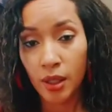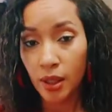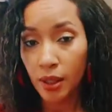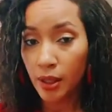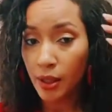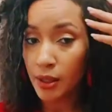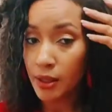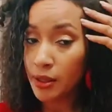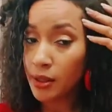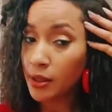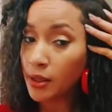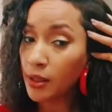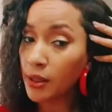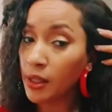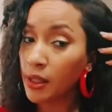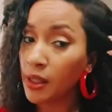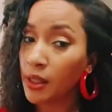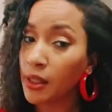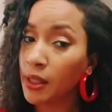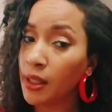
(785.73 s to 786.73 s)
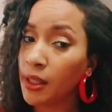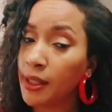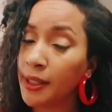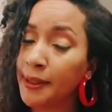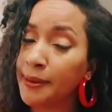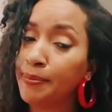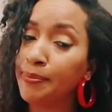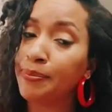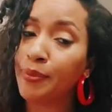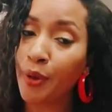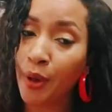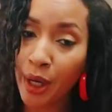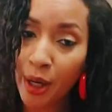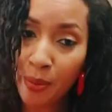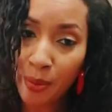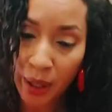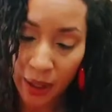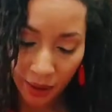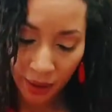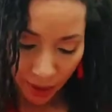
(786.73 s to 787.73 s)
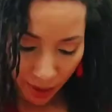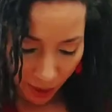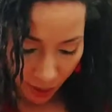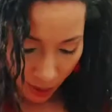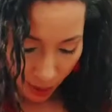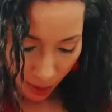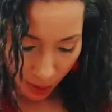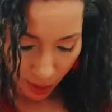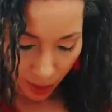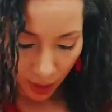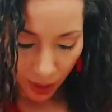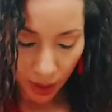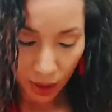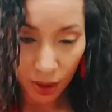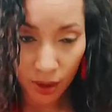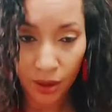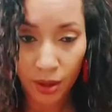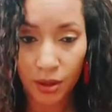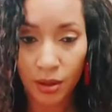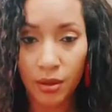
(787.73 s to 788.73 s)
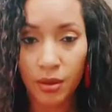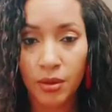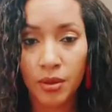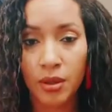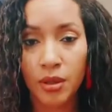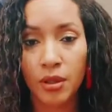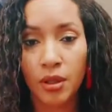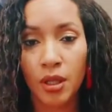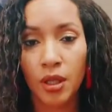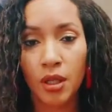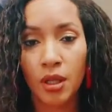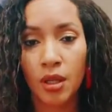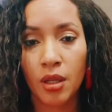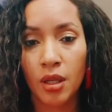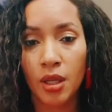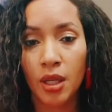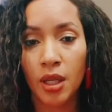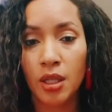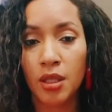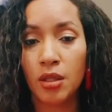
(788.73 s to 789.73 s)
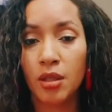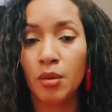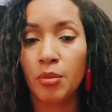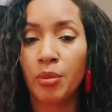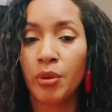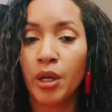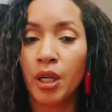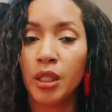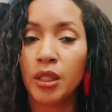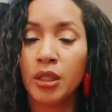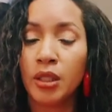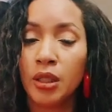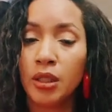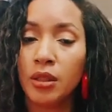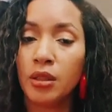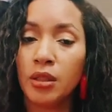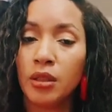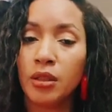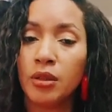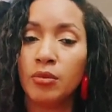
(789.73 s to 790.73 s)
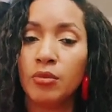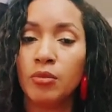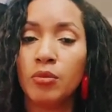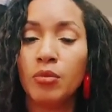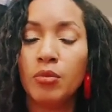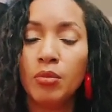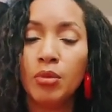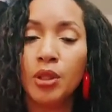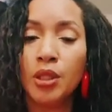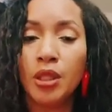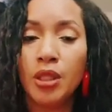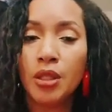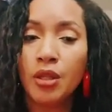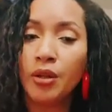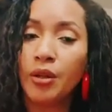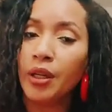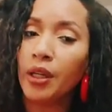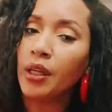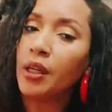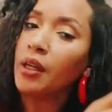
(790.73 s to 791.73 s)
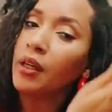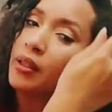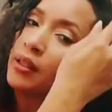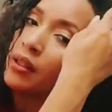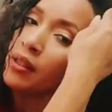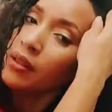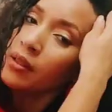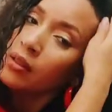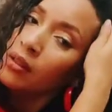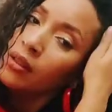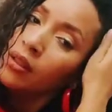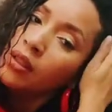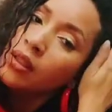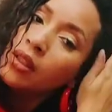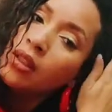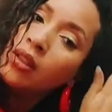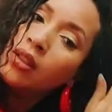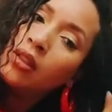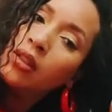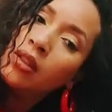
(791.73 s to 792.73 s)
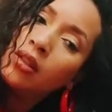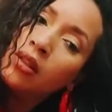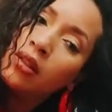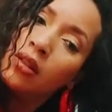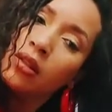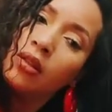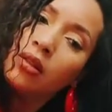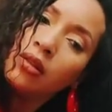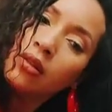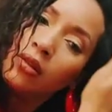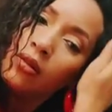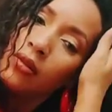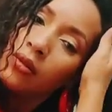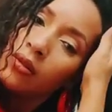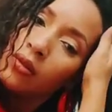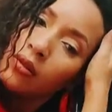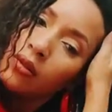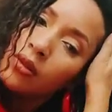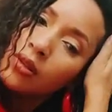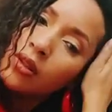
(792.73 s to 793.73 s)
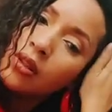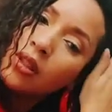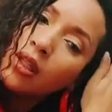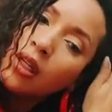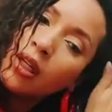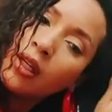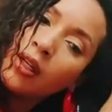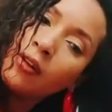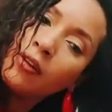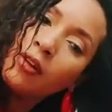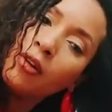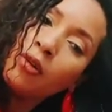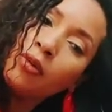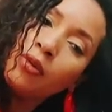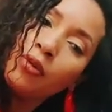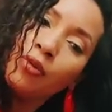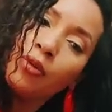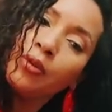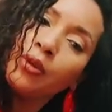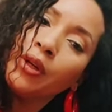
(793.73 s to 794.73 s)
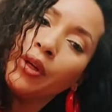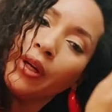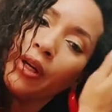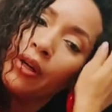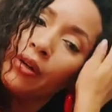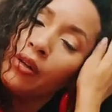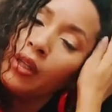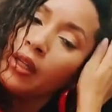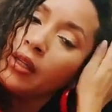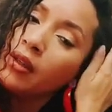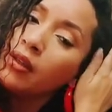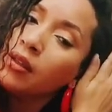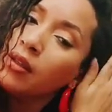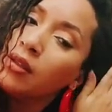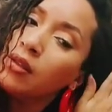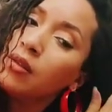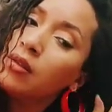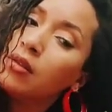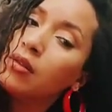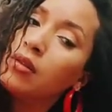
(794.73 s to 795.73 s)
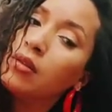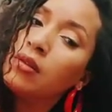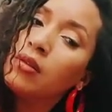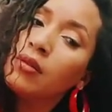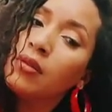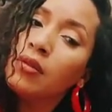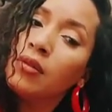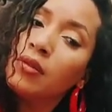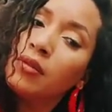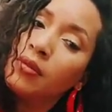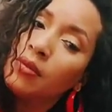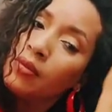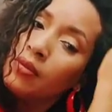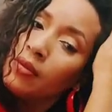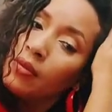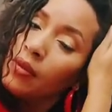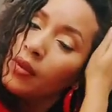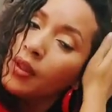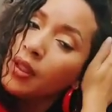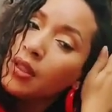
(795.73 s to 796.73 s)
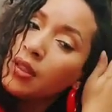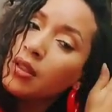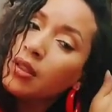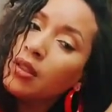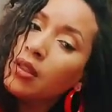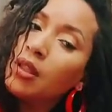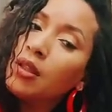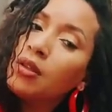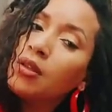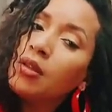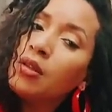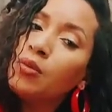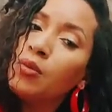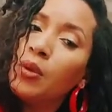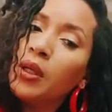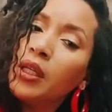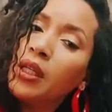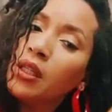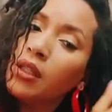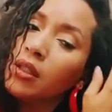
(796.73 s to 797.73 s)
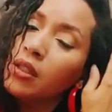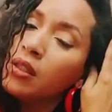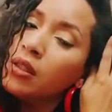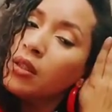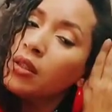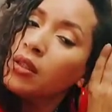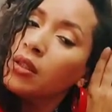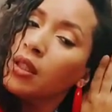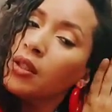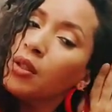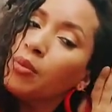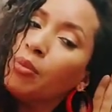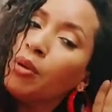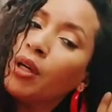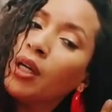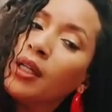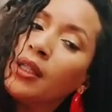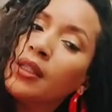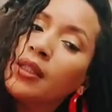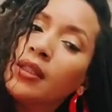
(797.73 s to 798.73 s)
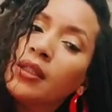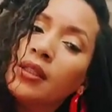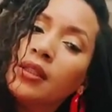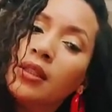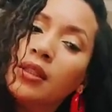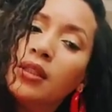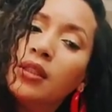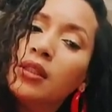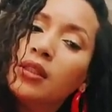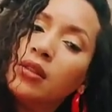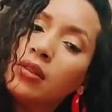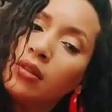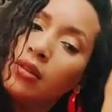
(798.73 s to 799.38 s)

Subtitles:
is the prayer method. And all you do is take, I guess, the product and put it in your hand and just kind of go through your hair like this. That's another good way to get the product in, and